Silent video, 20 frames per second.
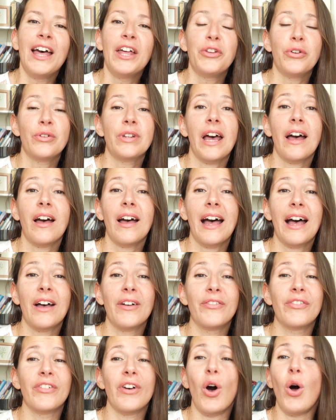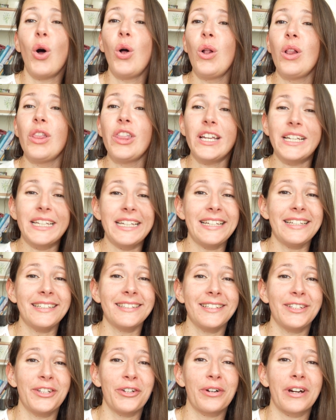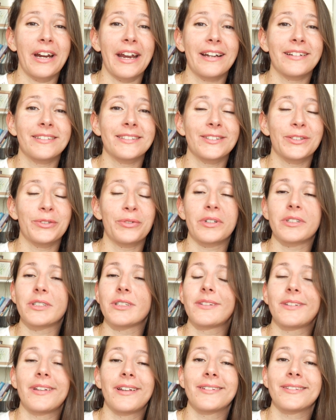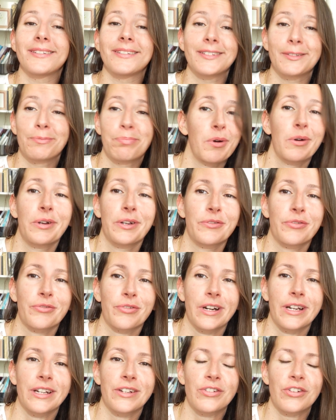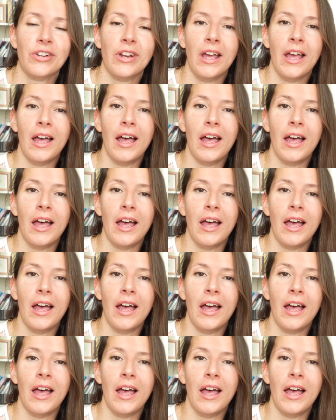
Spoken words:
You now have all the keys in your hands to understand spoken French.